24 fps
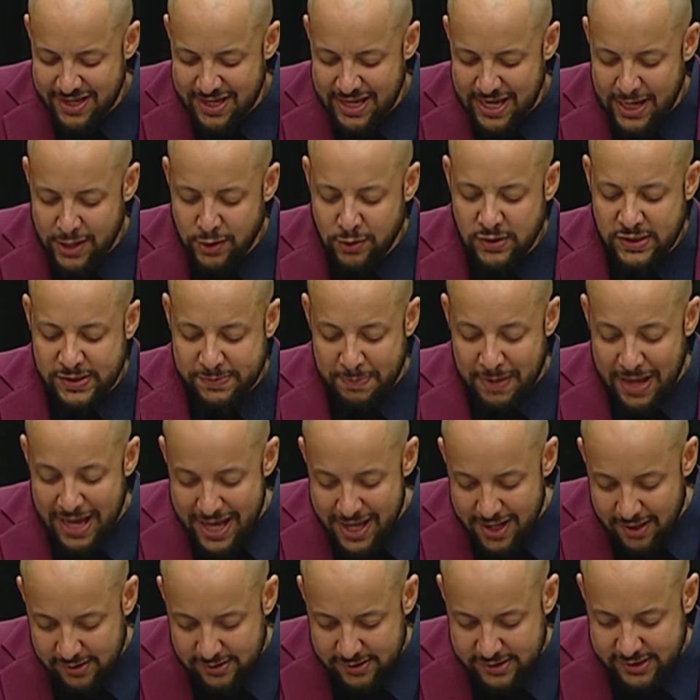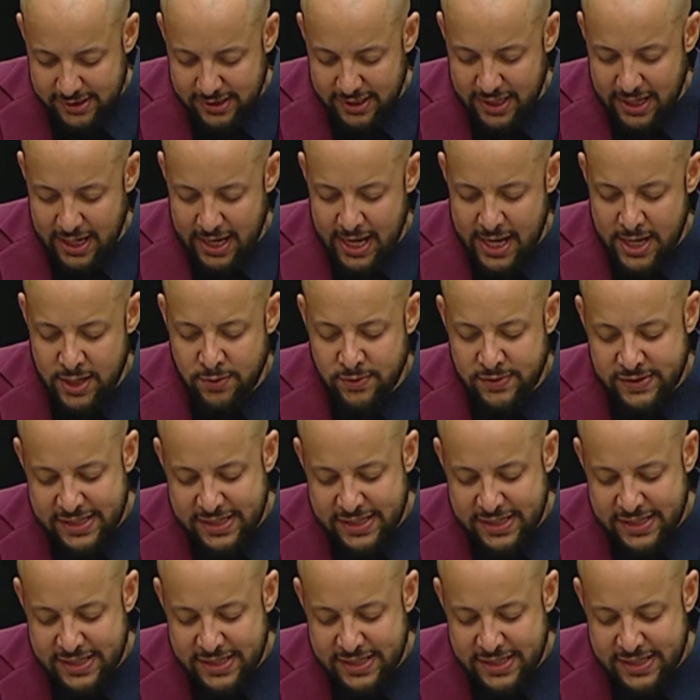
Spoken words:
And you smiled and you